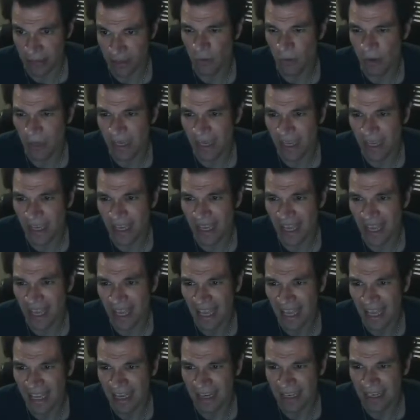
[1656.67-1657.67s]
We
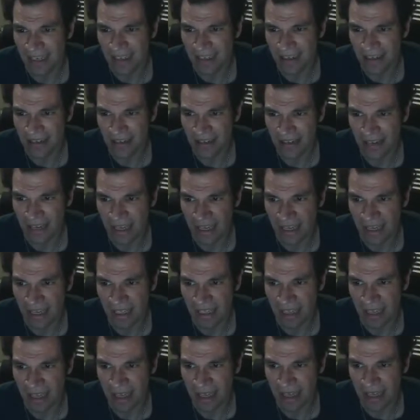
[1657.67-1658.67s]
can say
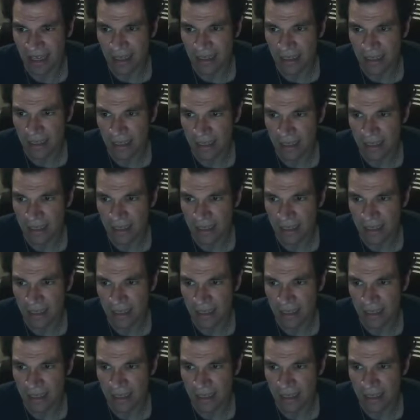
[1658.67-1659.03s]
that